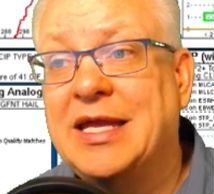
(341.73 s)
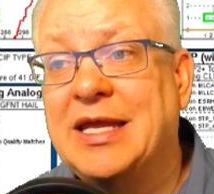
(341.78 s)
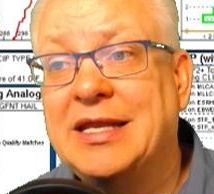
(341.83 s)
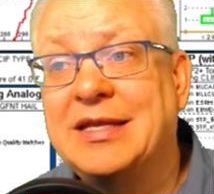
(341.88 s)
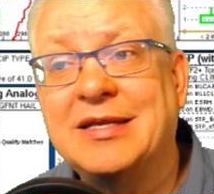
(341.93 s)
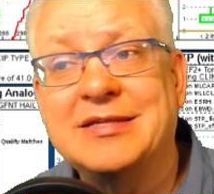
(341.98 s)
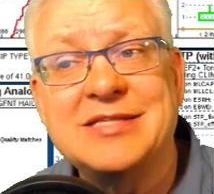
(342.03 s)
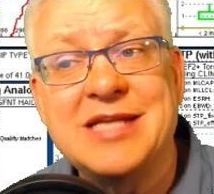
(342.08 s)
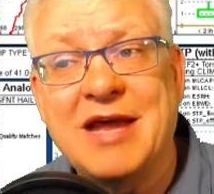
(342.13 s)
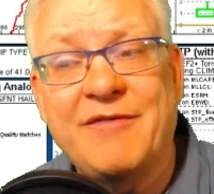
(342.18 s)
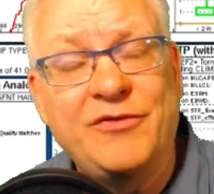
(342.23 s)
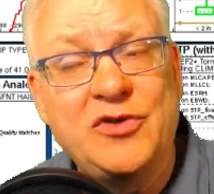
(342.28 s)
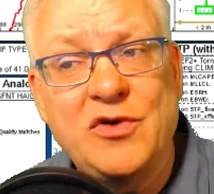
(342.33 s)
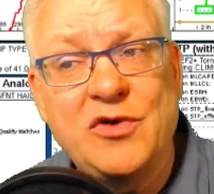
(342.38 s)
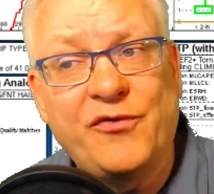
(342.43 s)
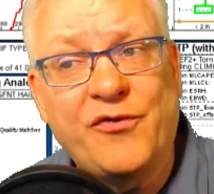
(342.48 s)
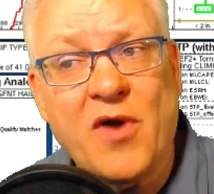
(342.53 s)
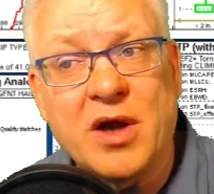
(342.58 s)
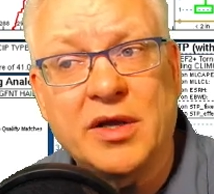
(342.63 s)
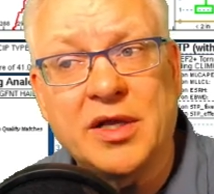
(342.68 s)
It doesn't have too
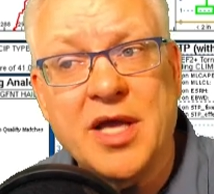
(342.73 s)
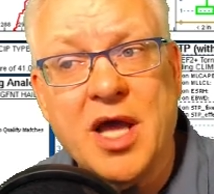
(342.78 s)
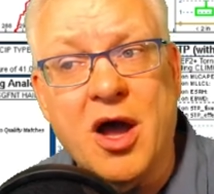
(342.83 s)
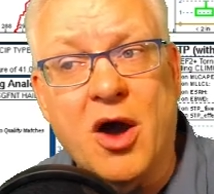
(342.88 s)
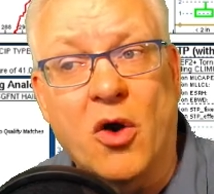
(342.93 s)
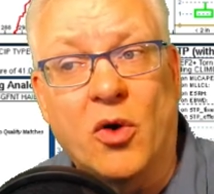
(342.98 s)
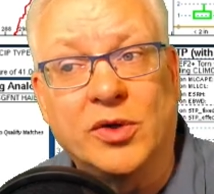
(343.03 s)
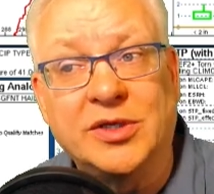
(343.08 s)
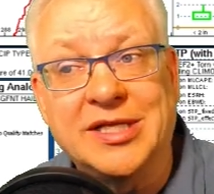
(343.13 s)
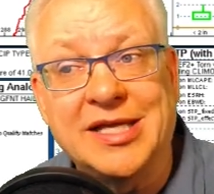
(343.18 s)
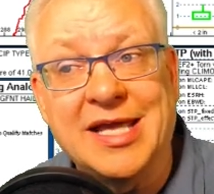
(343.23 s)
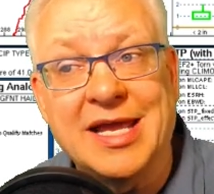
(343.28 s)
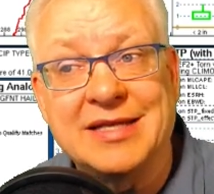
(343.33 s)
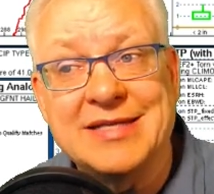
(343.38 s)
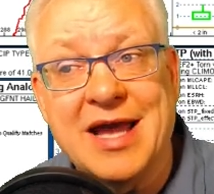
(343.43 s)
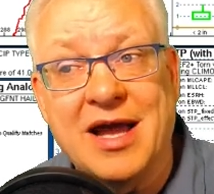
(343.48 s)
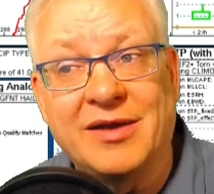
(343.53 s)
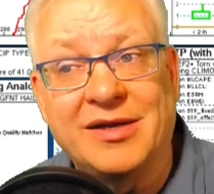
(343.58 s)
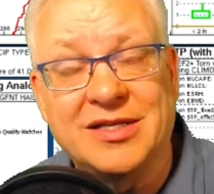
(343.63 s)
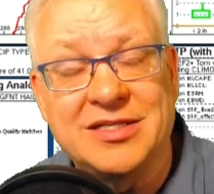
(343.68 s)
far to go to get
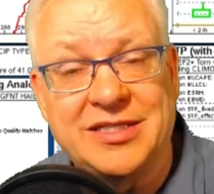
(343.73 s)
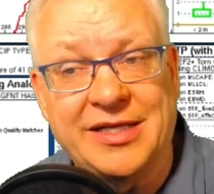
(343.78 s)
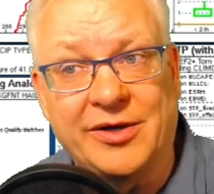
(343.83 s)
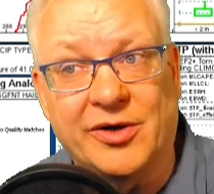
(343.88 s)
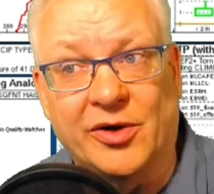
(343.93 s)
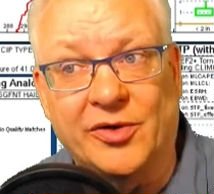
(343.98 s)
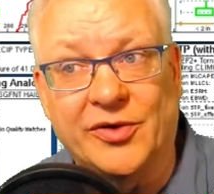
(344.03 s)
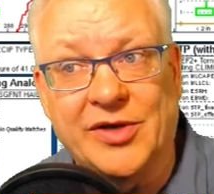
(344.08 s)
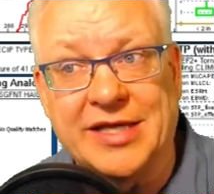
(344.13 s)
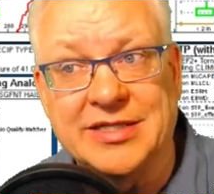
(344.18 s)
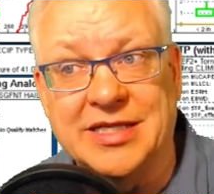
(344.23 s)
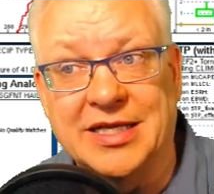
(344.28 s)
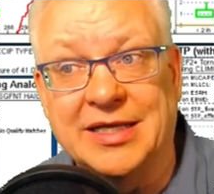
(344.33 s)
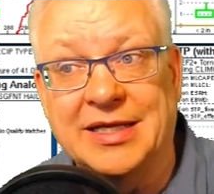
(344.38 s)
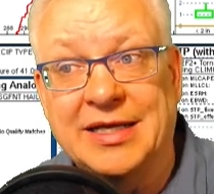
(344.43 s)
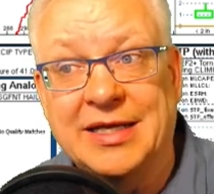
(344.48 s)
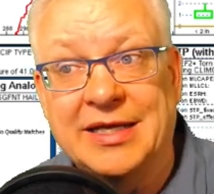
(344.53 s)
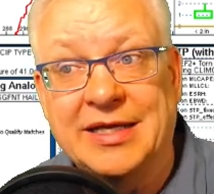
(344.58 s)
down to 0, does it?